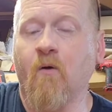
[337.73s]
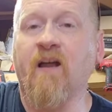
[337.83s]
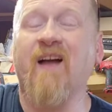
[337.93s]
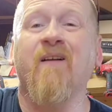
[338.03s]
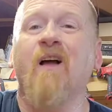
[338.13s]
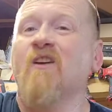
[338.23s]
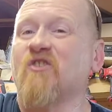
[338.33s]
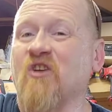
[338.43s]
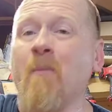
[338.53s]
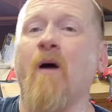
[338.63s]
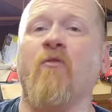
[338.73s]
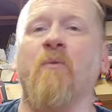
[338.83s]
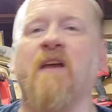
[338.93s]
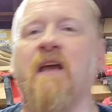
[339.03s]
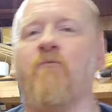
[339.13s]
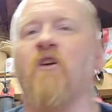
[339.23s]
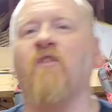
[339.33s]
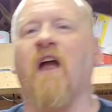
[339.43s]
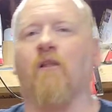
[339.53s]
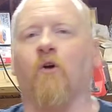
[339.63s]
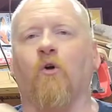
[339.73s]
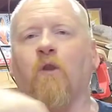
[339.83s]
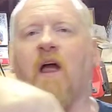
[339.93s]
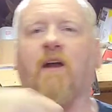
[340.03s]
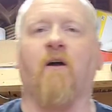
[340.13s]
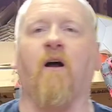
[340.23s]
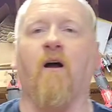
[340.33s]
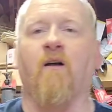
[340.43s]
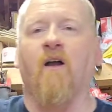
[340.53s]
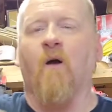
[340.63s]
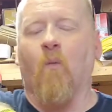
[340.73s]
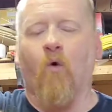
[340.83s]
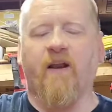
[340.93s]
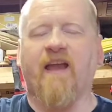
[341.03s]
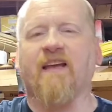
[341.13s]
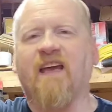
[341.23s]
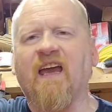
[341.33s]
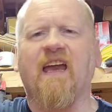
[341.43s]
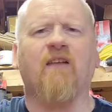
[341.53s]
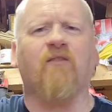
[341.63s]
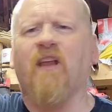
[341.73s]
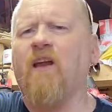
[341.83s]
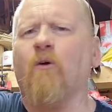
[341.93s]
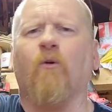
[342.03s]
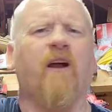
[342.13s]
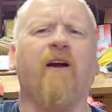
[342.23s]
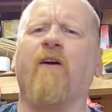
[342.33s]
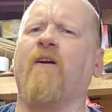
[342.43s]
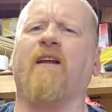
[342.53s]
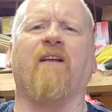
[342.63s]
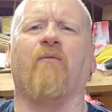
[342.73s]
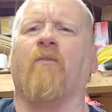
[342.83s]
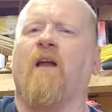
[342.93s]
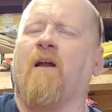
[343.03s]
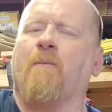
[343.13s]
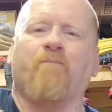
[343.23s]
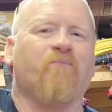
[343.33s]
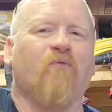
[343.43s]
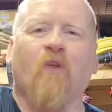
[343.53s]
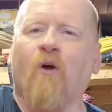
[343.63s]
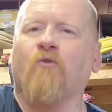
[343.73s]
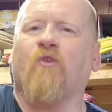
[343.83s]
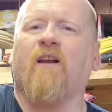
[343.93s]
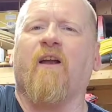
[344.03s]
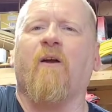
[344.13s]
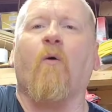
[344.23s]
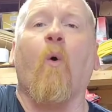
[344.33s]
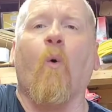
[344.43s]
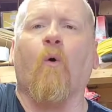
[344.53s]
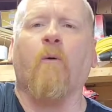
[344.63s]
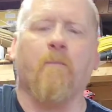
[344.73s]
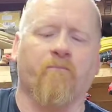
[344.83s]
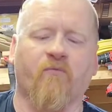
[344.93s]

Okay, some of them give you that little like one-hand key deal right there, and those right there, or